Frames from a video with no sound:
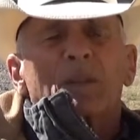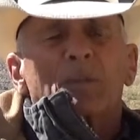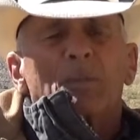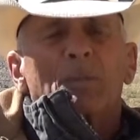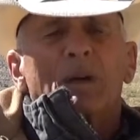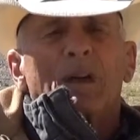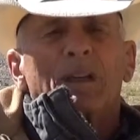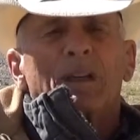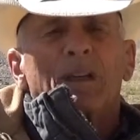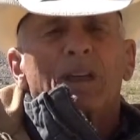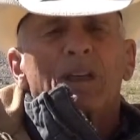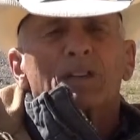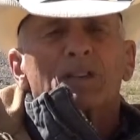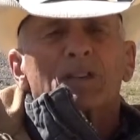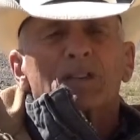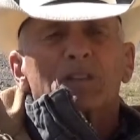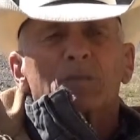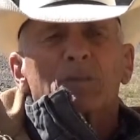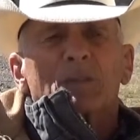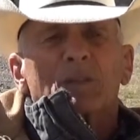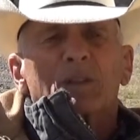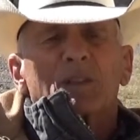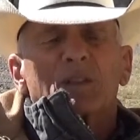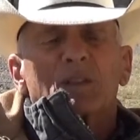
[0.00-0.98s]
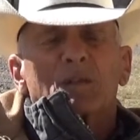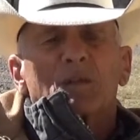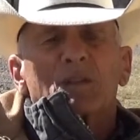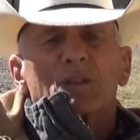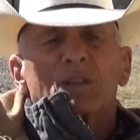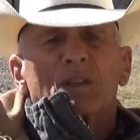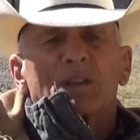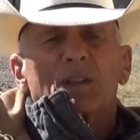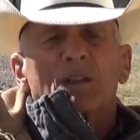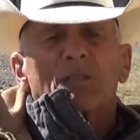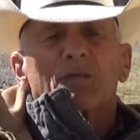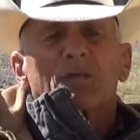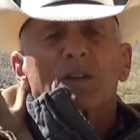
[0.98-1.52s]
my guess is, but there was
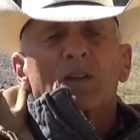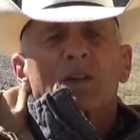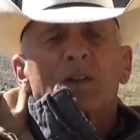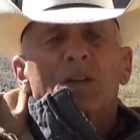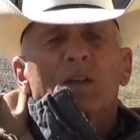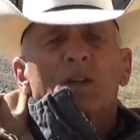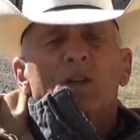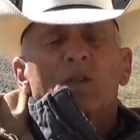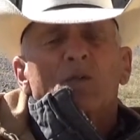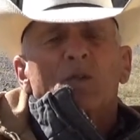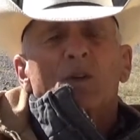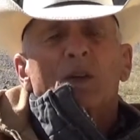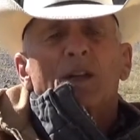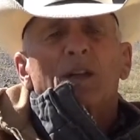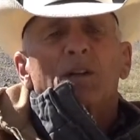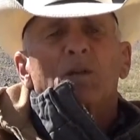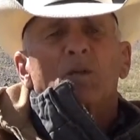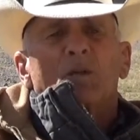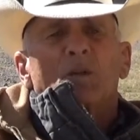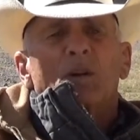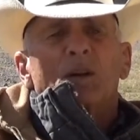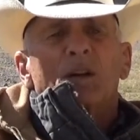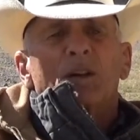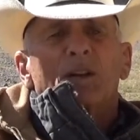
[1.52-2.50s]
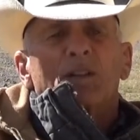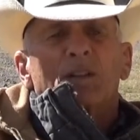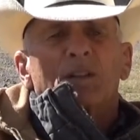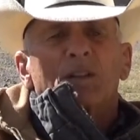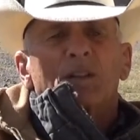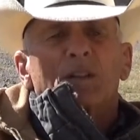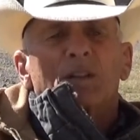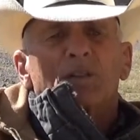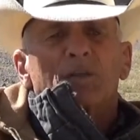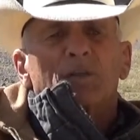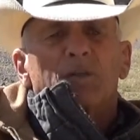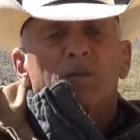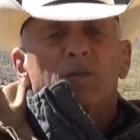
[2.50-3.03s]
enough rainwater,
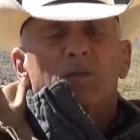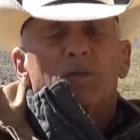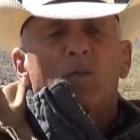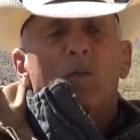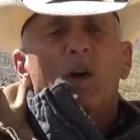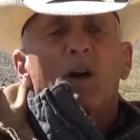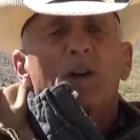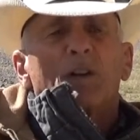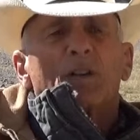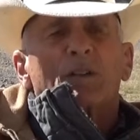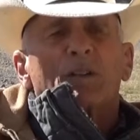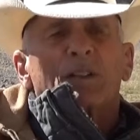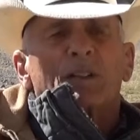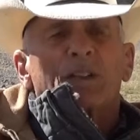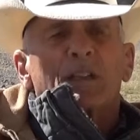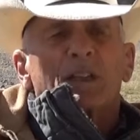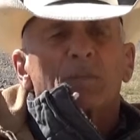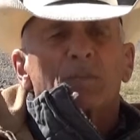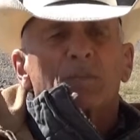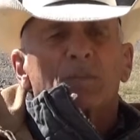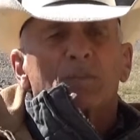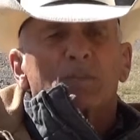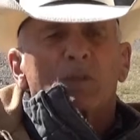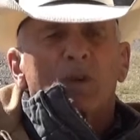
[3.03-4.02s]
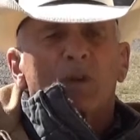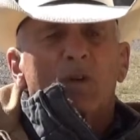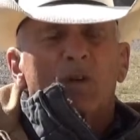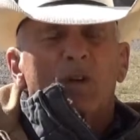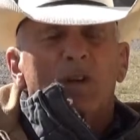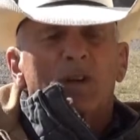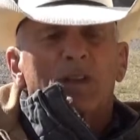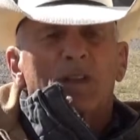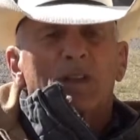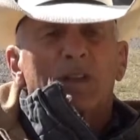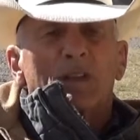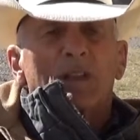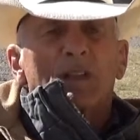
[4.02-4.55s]
enough water to keep them
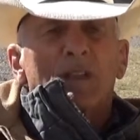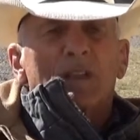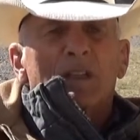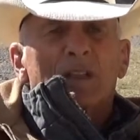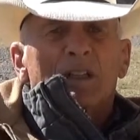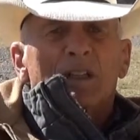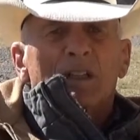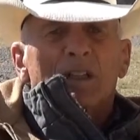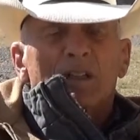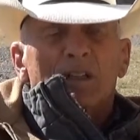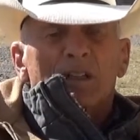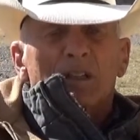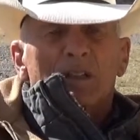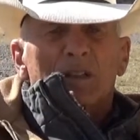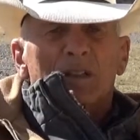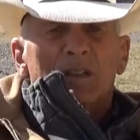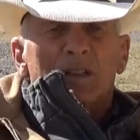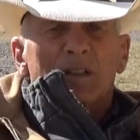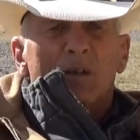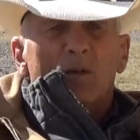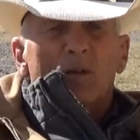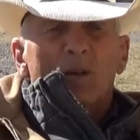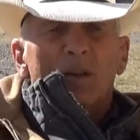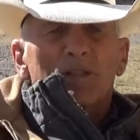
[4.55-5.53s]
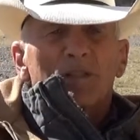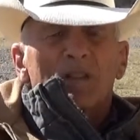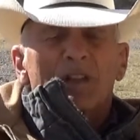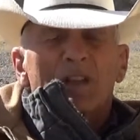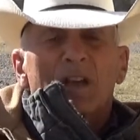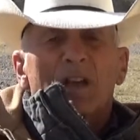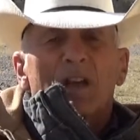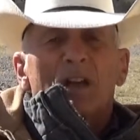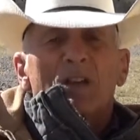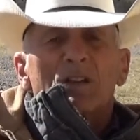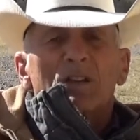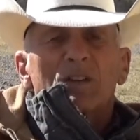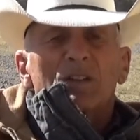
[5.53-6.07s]
going, and it wasn't
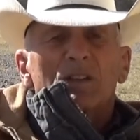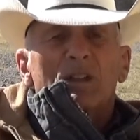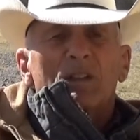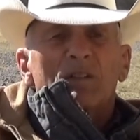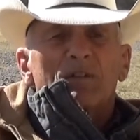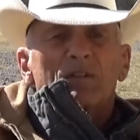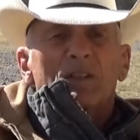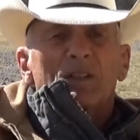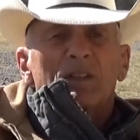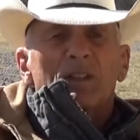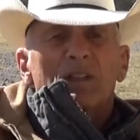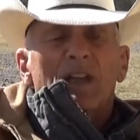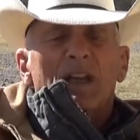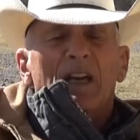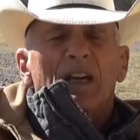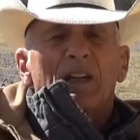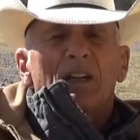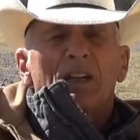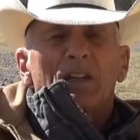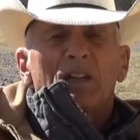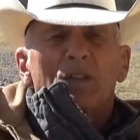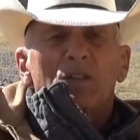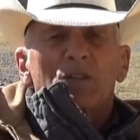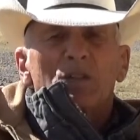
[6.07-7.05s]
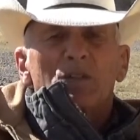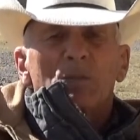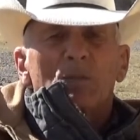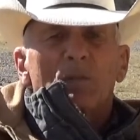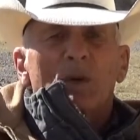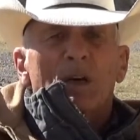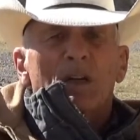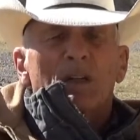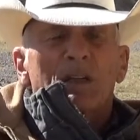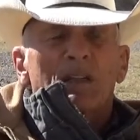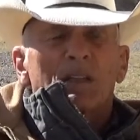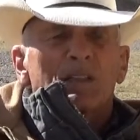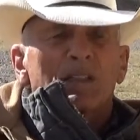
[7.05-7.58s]
large enough that they had a huge
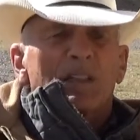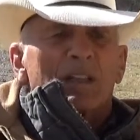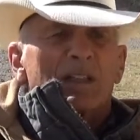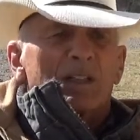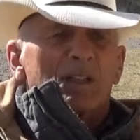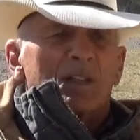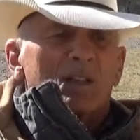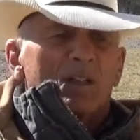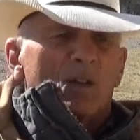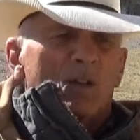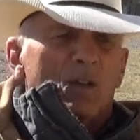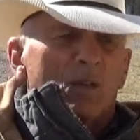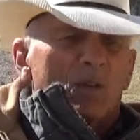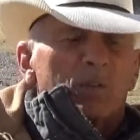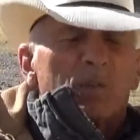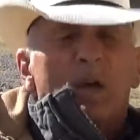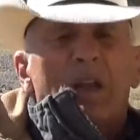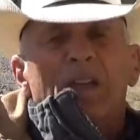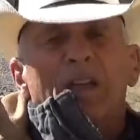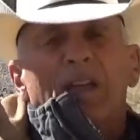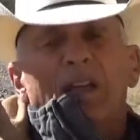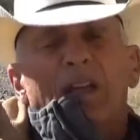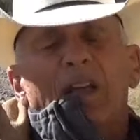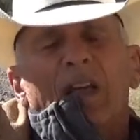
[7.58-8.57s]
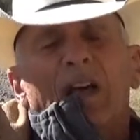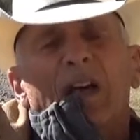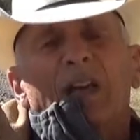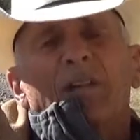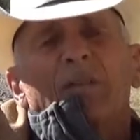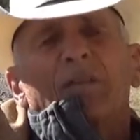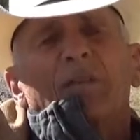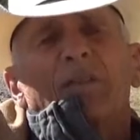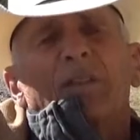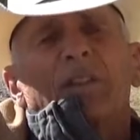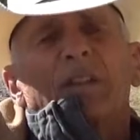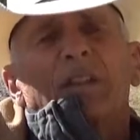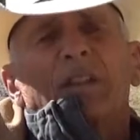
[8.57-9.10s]
market. They sold probably a lot
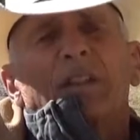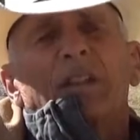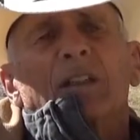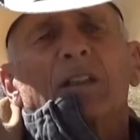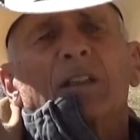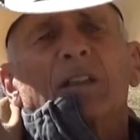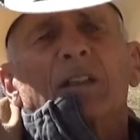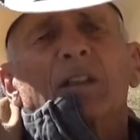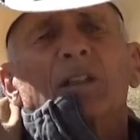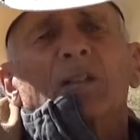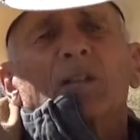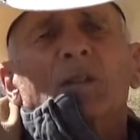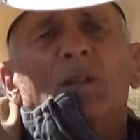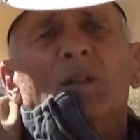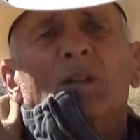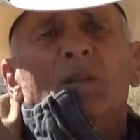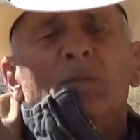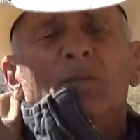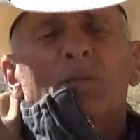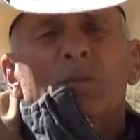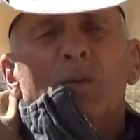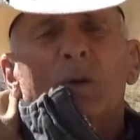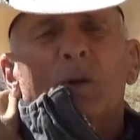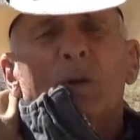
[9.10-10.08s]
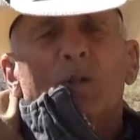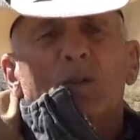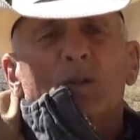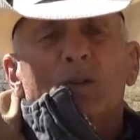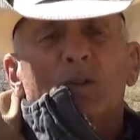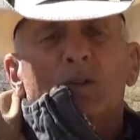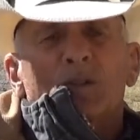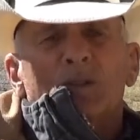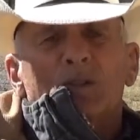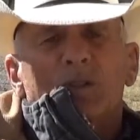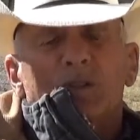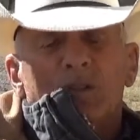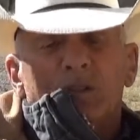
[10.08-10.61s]
of the
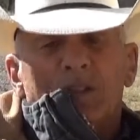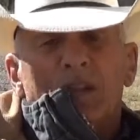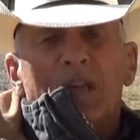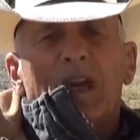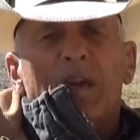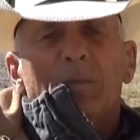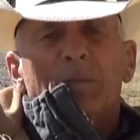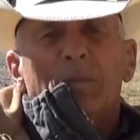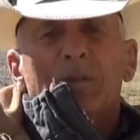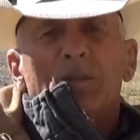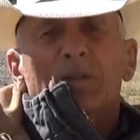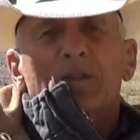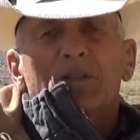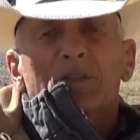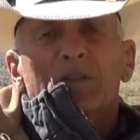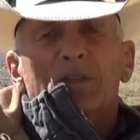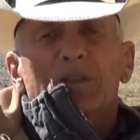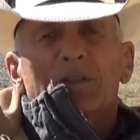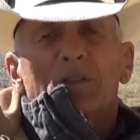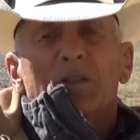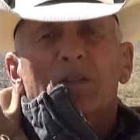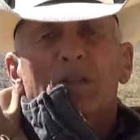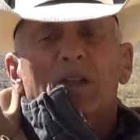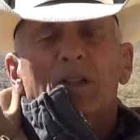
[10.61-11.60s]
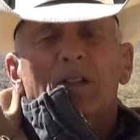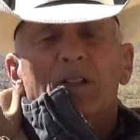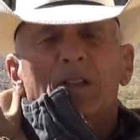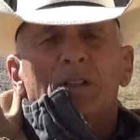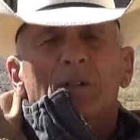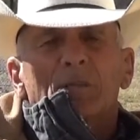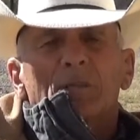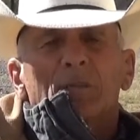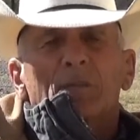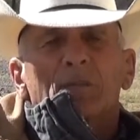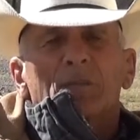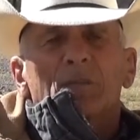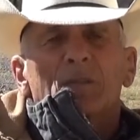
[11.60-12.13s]
produce or the apples
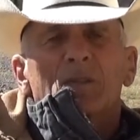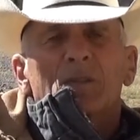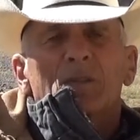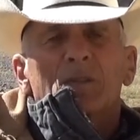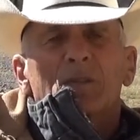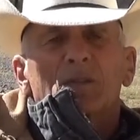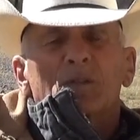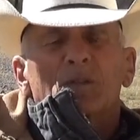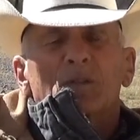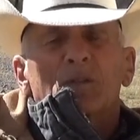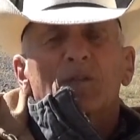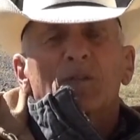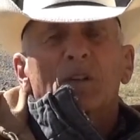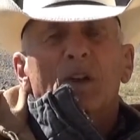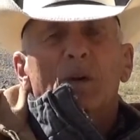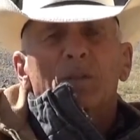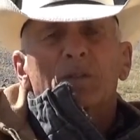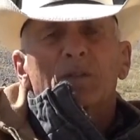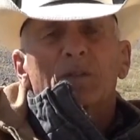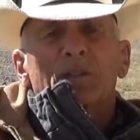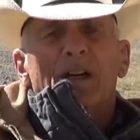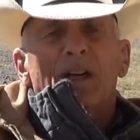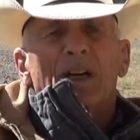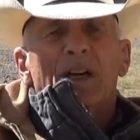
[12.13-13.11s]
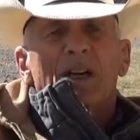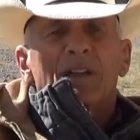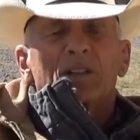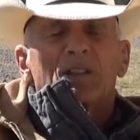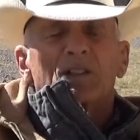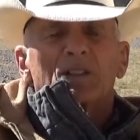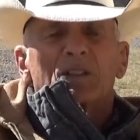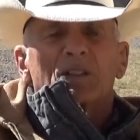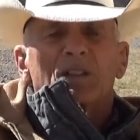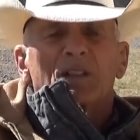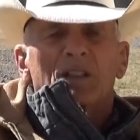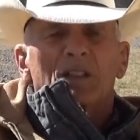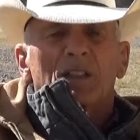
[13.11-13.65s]
to Phelps
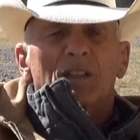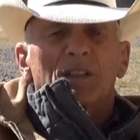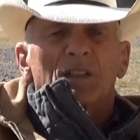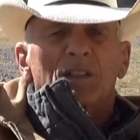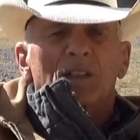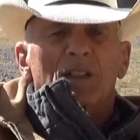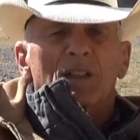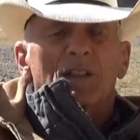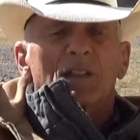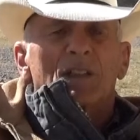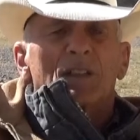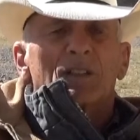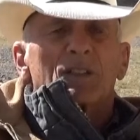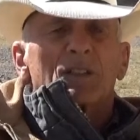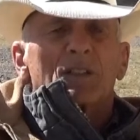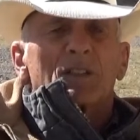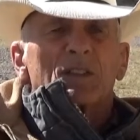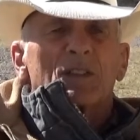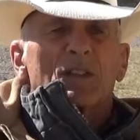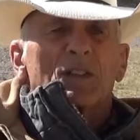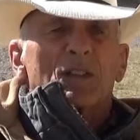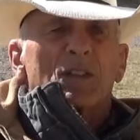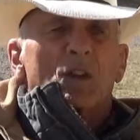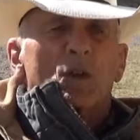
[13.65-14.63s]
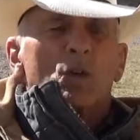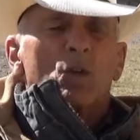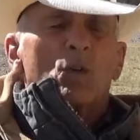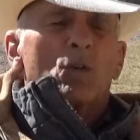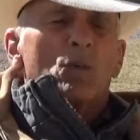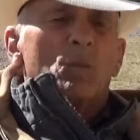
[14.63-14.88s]
Dodge in Douglas, into the local